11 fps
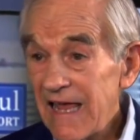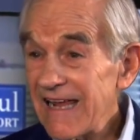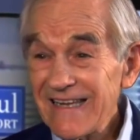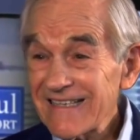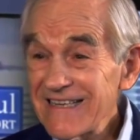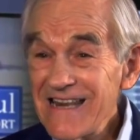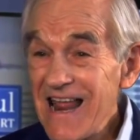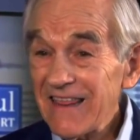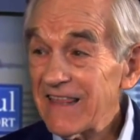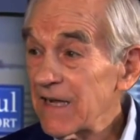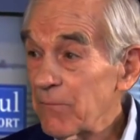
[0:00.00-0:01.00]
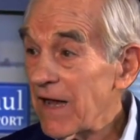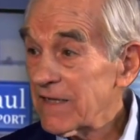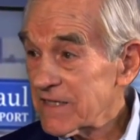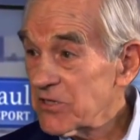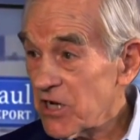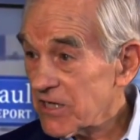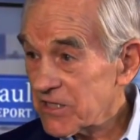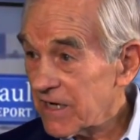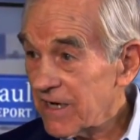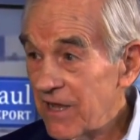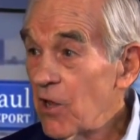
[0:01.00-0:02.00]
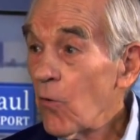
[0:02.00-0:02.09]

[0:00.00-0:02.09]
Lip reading: He does nothing about suggesting